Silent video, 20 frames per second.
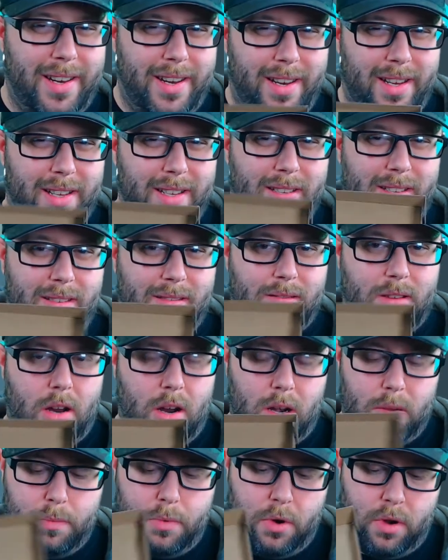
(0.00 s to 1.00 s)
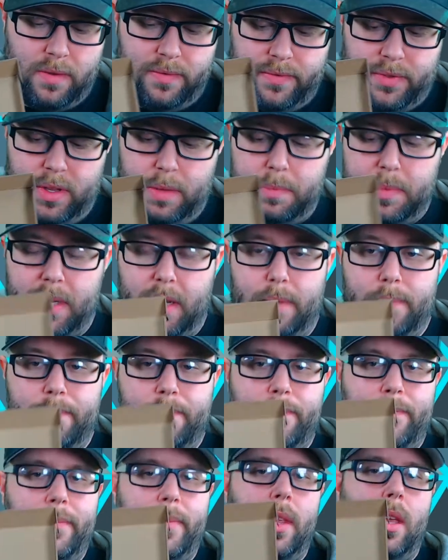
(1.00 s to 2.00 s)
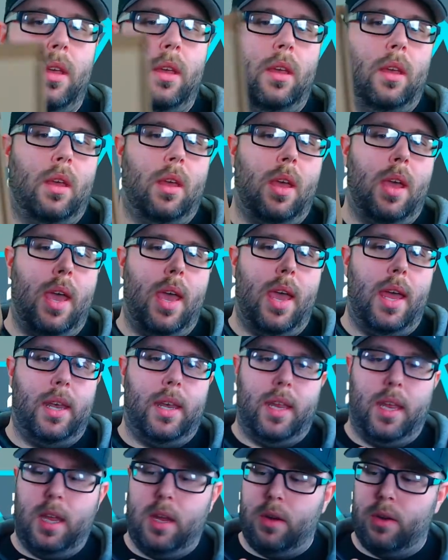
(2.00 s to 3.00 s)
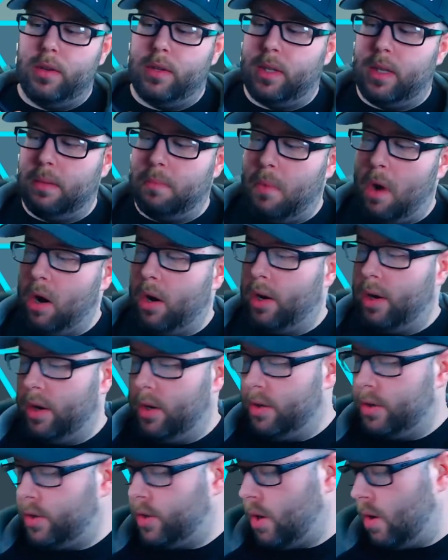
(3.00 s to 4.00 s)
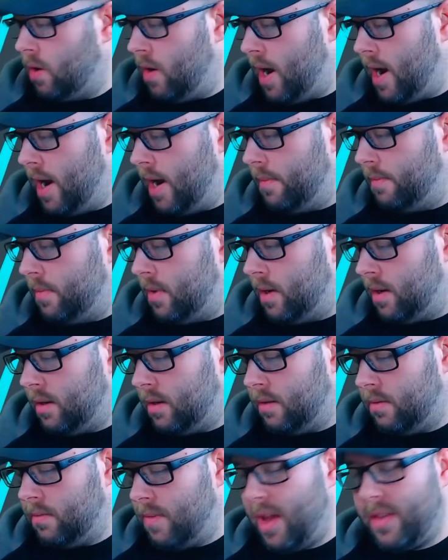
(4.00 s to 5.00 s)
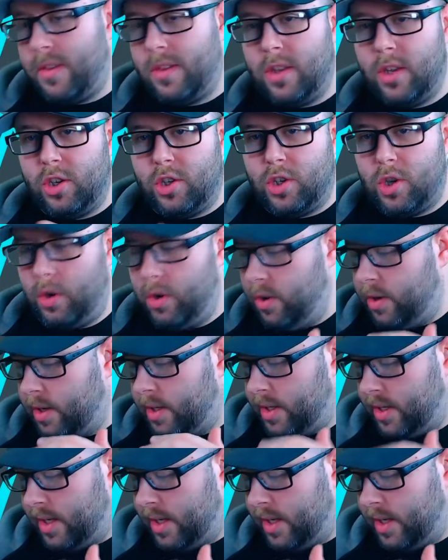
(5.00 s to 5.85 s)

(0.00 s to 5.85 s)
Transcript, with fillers: it is cardboard and flimsy. And here's the markers. So rather than show you, because